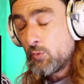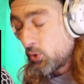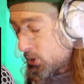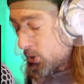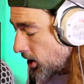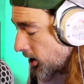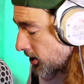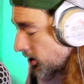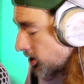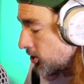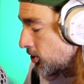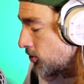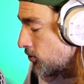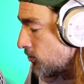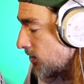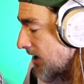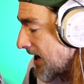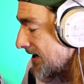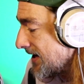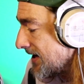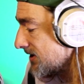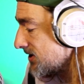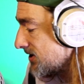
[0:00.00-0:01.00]
Not like a
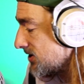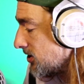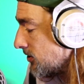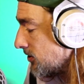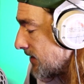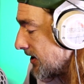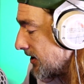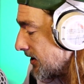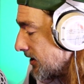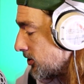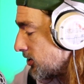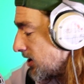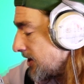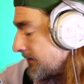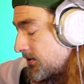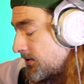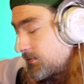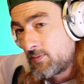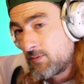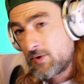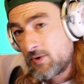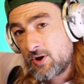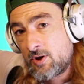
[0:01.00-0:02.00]
cool gangster where it could have
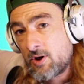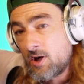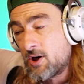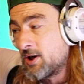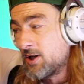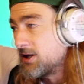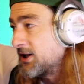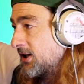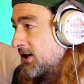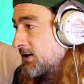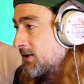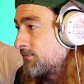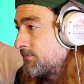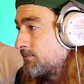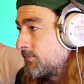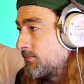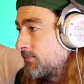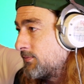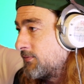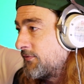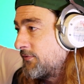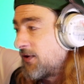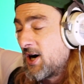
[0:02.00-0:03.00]
a gun in a
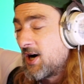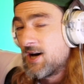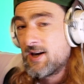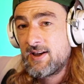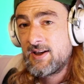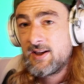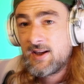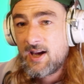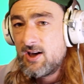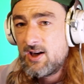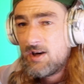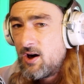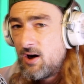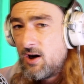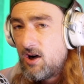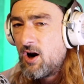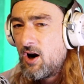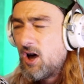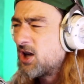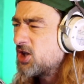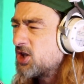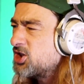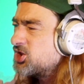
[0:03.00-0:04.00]
violin case. No,
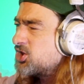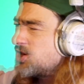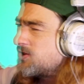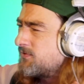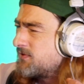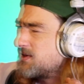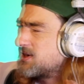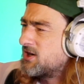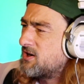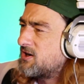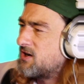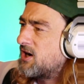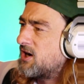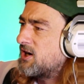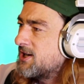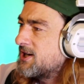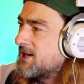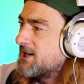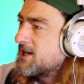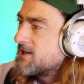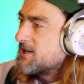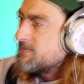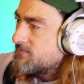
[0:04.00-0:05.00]
not like a chuffing. Oh,
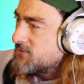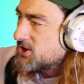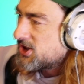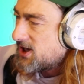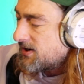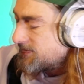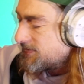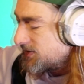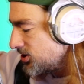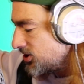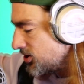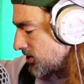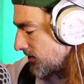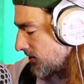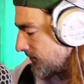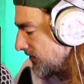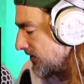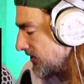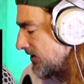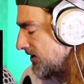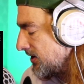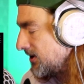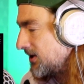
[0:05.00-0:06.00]
must have a
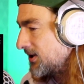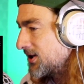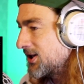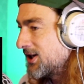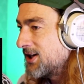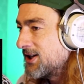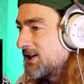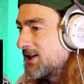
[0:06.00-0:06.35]
chuffing